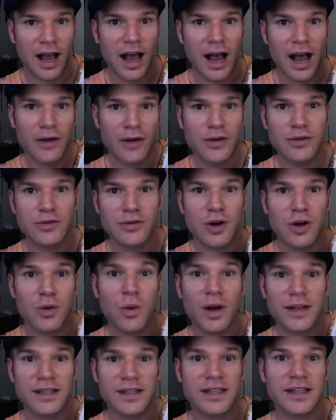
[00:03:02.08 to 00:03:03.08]
how you know
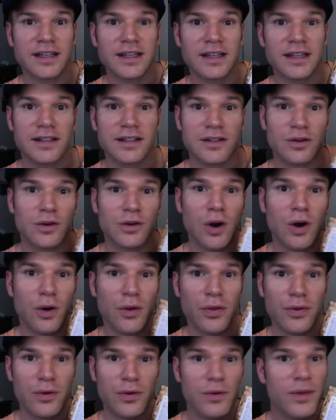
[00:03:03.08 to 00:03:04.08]
what to eat. So go
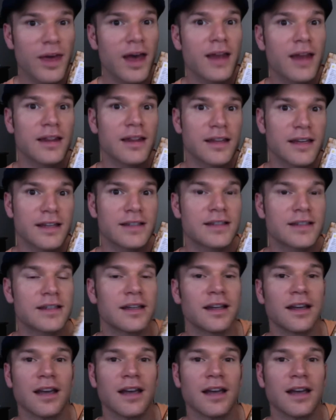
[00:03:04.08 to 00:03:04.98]
through that list